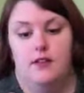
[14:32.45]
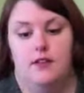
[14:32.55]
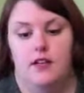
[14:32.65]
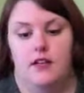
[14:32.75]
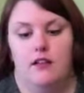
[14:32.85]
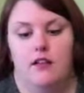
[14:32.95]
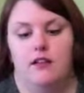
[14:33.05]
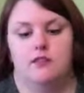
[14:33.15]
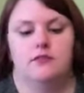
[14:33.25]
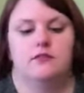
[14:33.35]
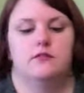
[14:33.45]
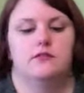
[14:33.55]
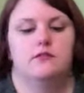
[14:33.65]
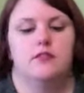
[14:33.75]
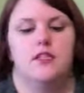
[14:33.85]
knit along.
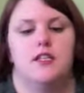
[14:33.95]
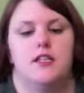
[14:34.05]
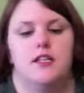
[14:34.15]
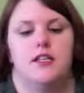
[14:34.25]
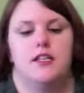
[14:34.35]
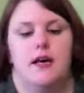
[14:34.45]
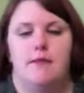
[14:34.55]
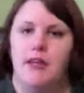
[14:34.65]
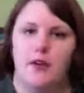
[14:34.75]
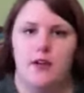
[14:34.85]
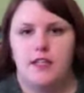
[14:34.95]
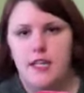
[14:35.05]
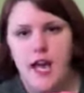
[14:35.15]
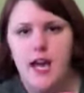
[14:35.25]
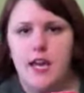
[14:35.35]
I'm like,
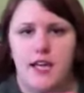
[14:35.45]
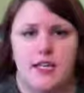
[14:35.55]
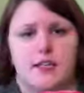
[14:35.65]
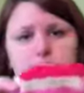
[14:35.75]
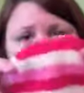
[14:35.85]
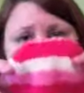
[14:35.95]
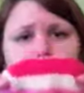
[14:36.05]
yay! I